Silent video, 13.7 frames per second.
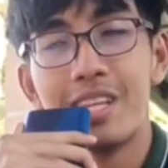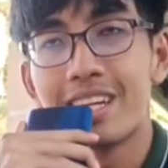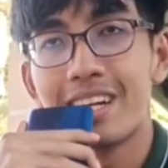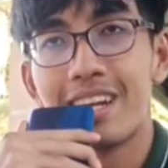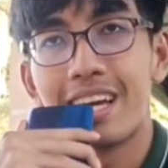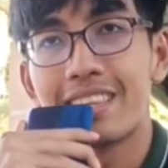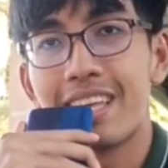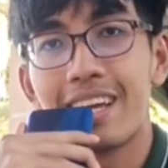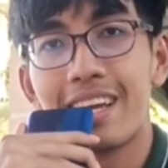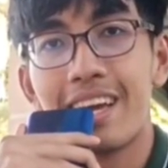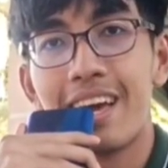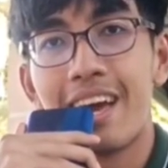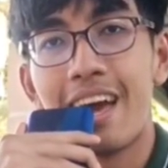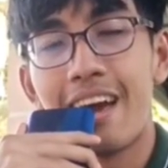only
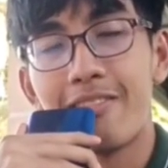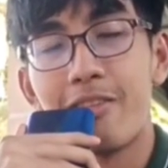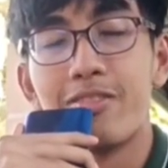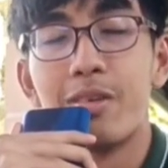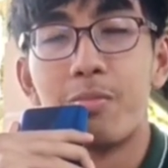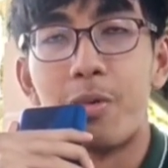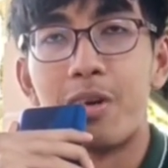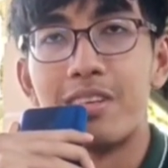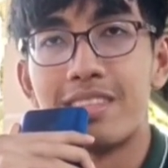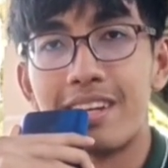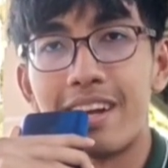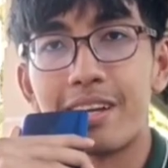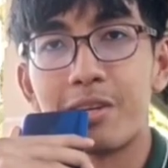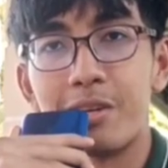collecting half of the
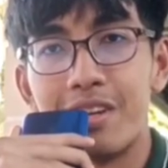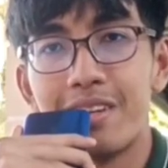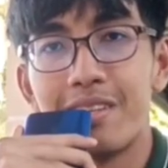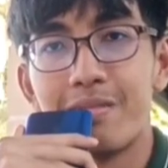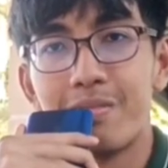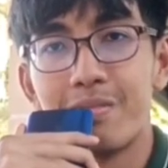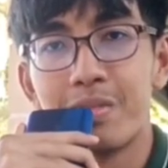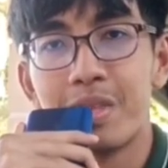points that I could.